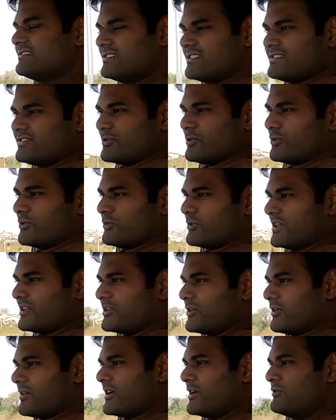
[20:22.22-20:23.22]
there is no road at
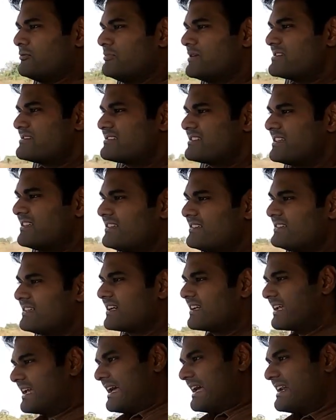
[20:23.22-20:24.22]
all now, but still the
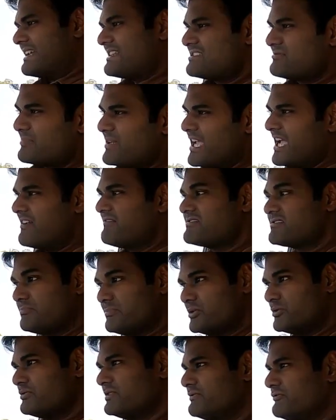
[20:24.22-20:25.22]
Carens behaves
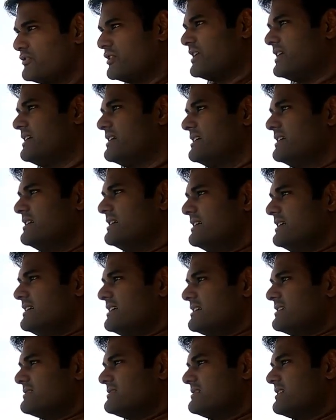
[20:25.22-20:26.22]
beautifully.
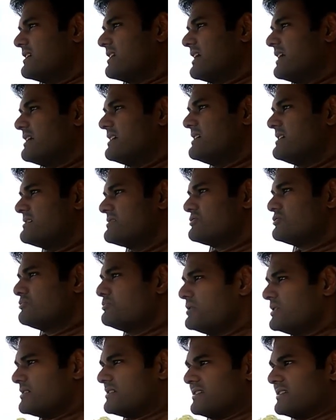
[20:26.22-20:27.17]
The ride is super